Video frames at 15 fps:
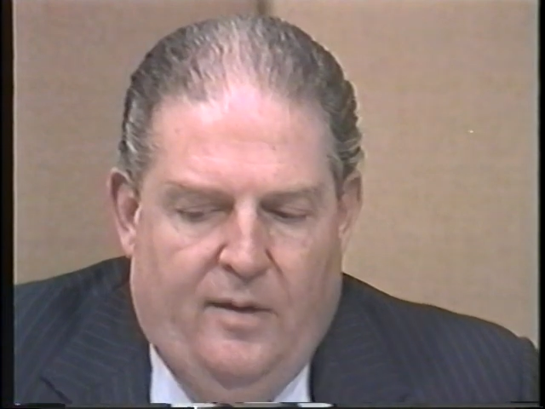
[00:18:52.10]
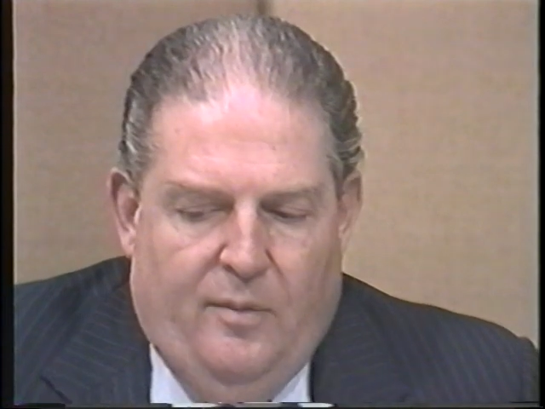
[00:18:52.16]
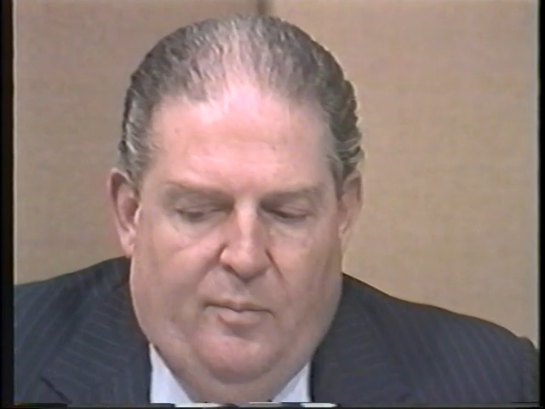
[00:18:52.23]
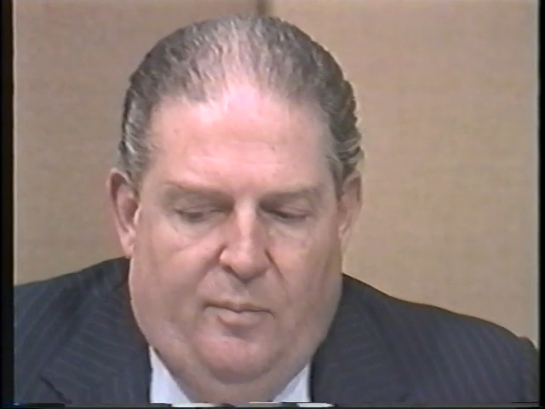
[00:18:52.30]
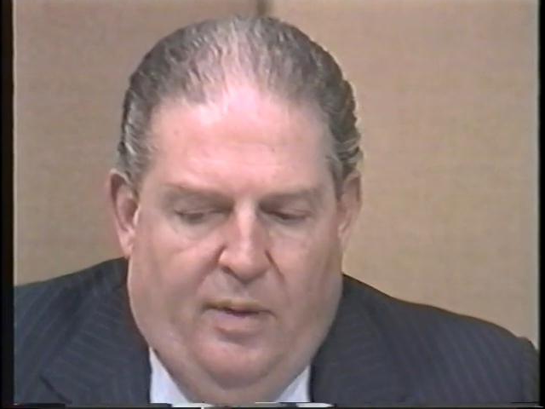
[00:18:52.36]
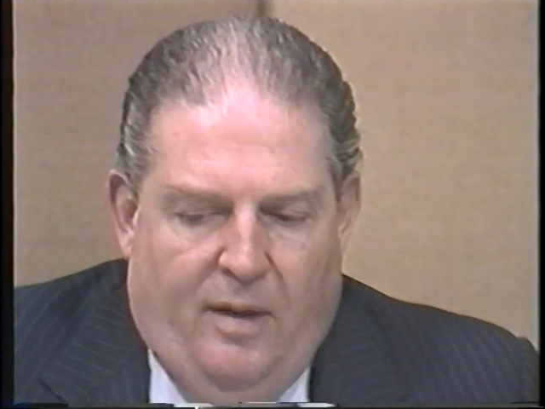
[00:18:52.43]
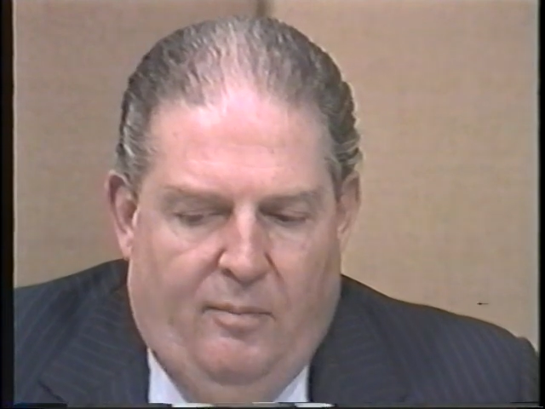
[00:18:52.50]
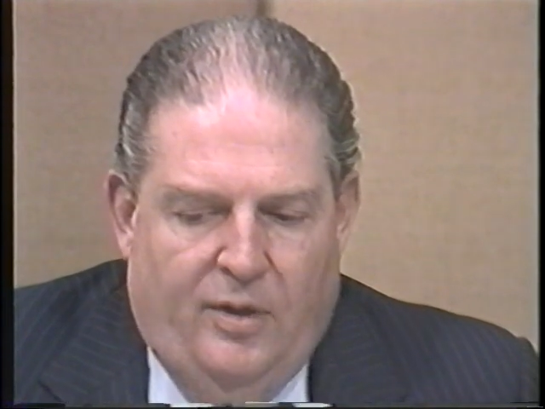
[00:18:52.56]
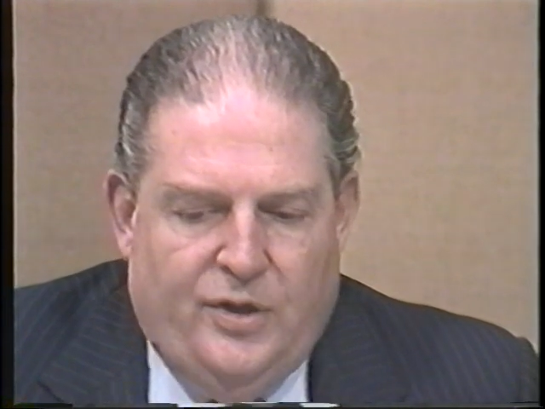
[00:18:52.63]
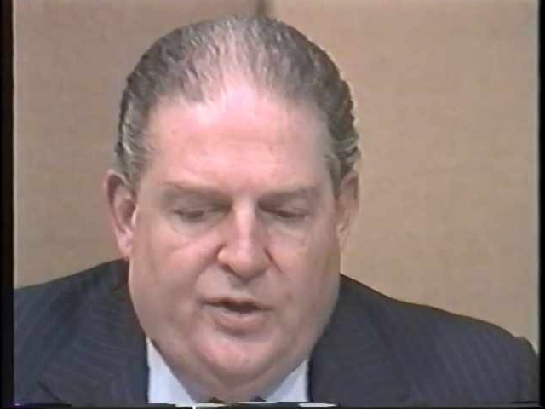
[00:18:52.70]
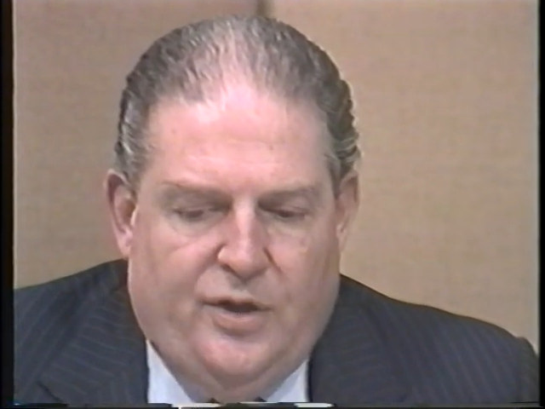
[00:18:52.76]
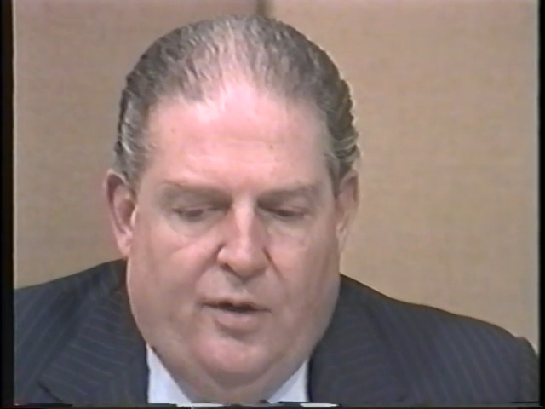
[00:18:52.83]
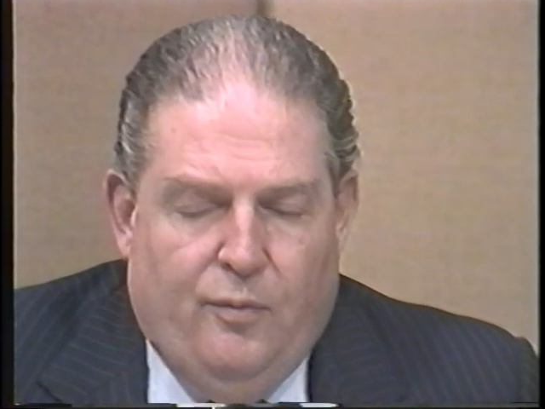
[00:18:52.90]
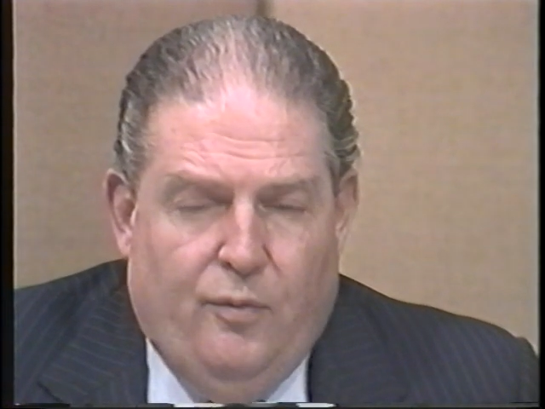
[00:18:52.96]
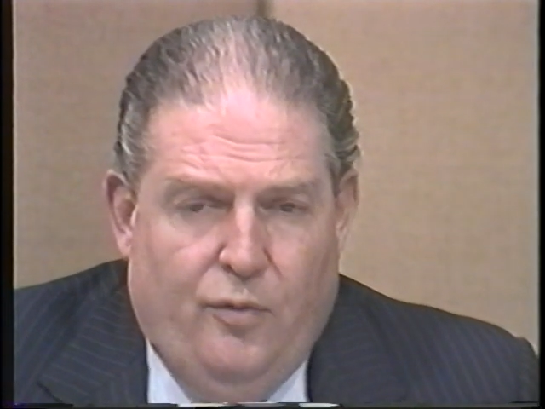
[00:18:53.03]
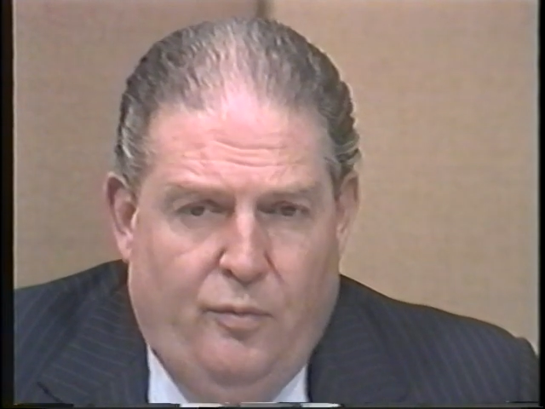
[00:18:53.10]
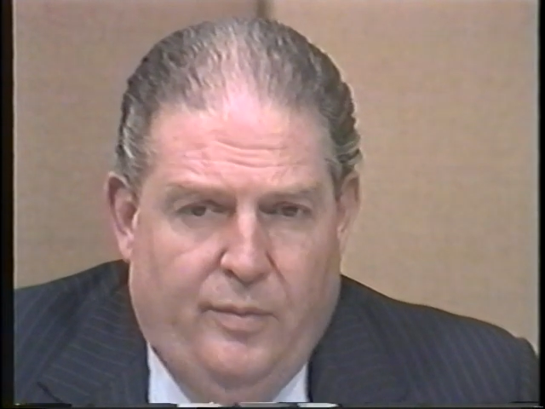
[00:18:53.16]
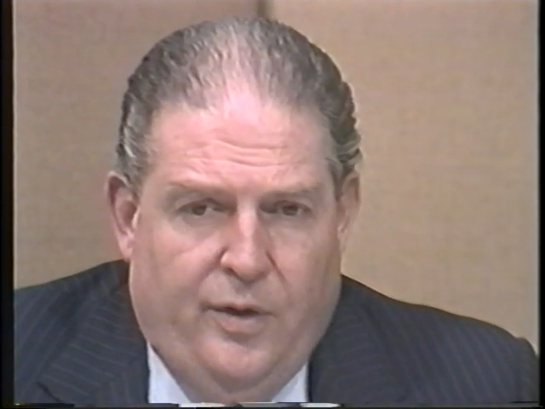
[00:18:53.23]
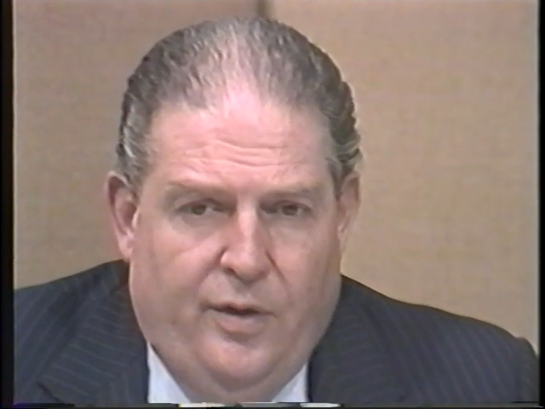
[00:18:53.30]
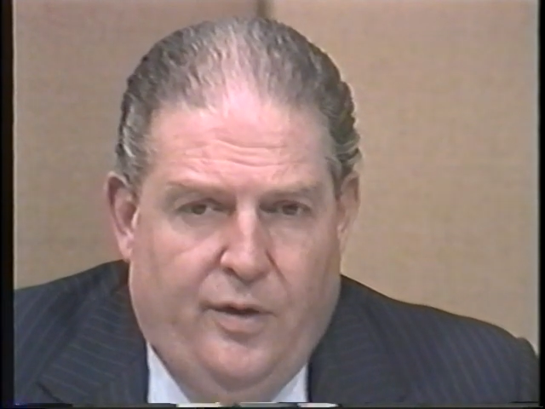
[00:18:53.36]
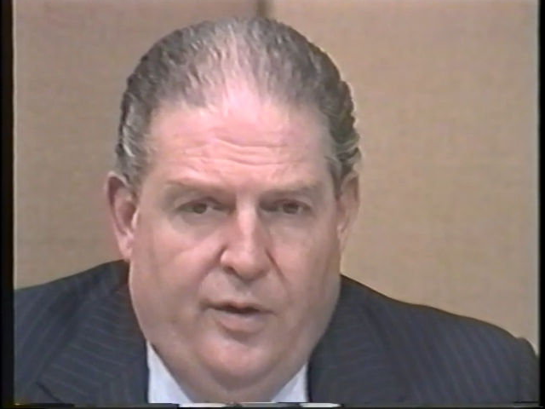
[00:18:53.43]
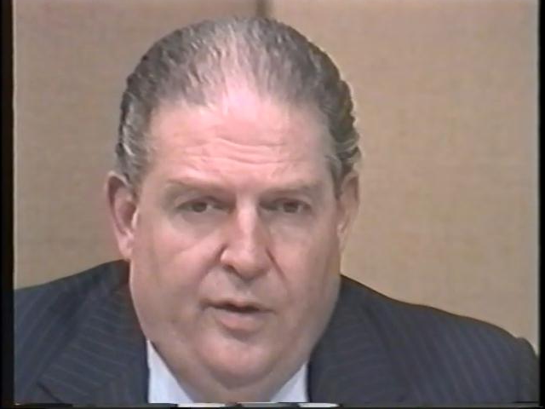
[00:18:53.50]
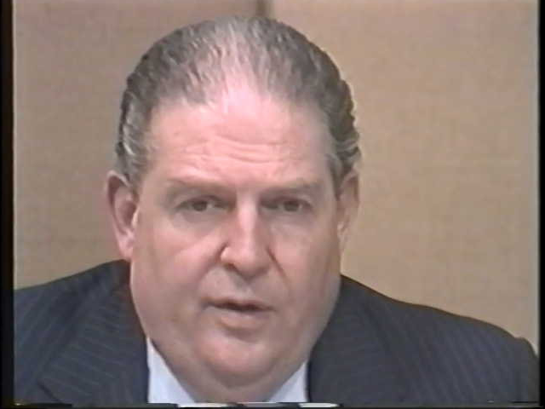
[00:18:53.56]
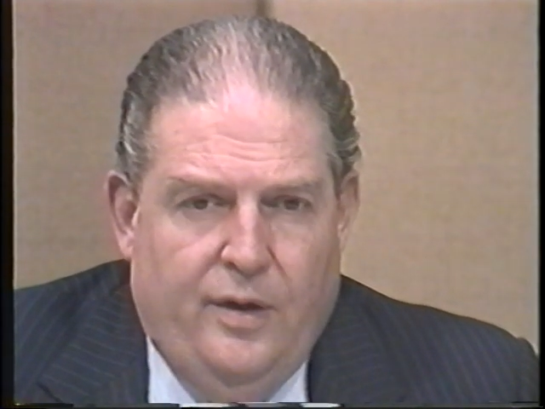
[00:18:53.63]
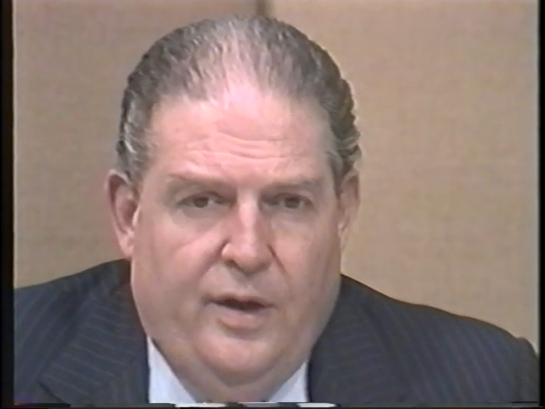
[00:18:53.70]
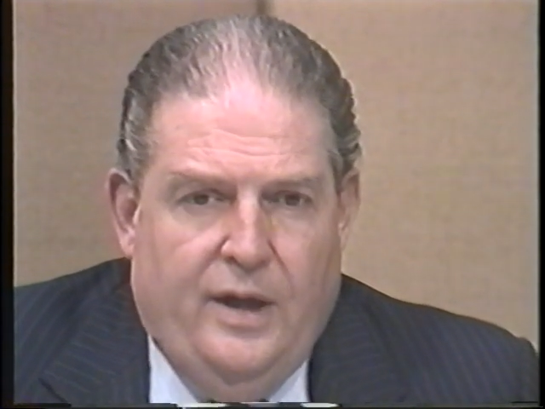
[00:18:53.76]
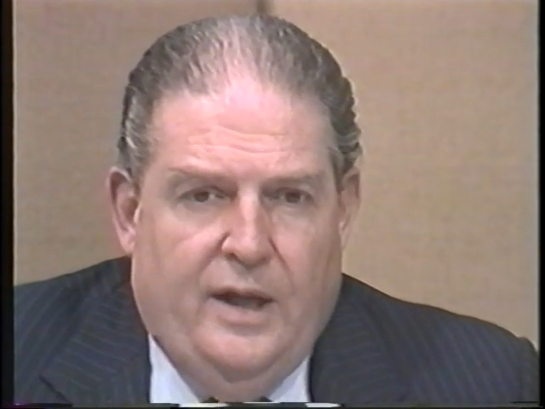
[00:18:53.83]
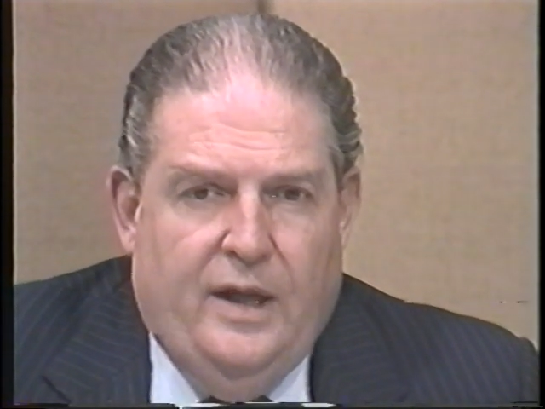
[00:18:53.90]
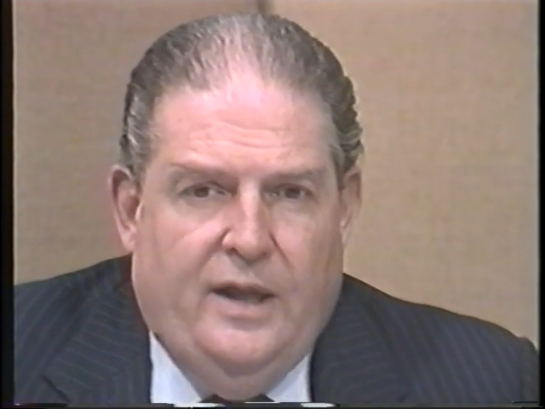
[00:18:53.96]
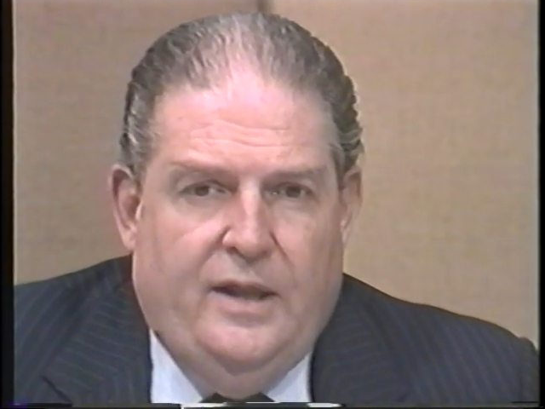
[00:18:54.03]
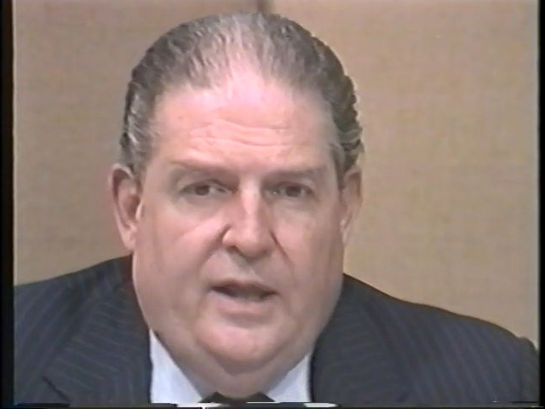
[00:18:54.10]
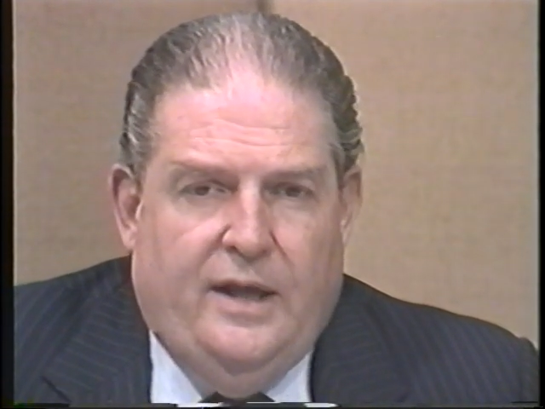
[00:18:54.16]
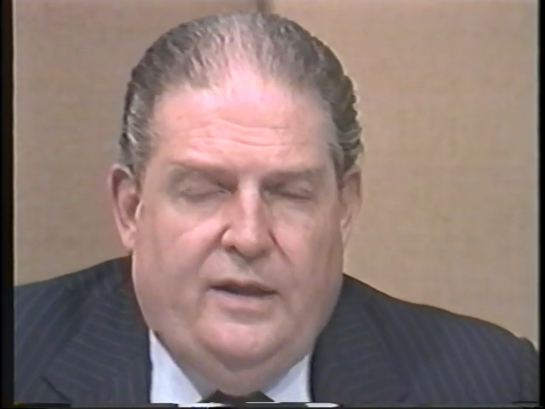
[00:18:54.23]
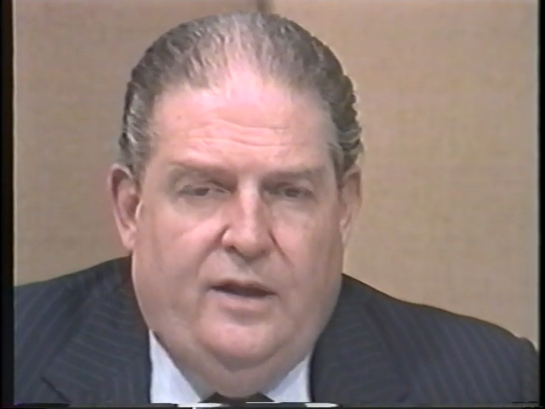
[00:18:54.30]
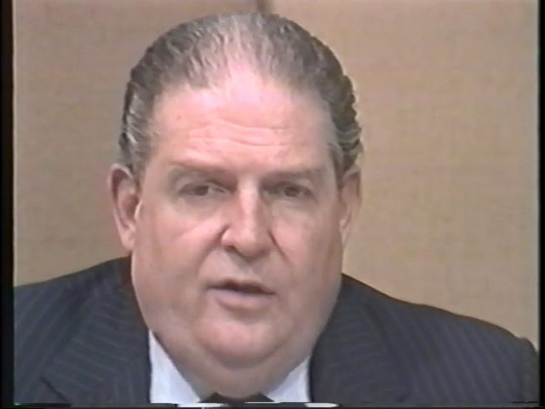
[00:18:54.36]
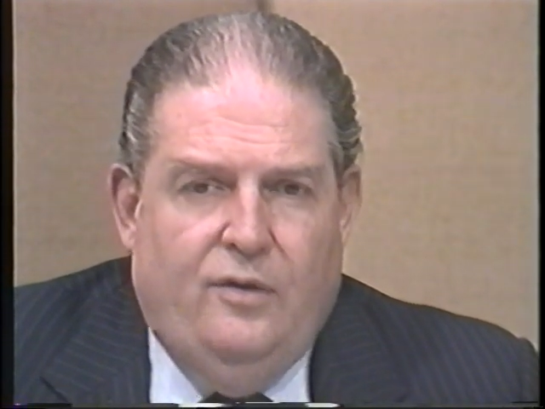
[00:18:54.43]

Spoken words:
published a rumor that the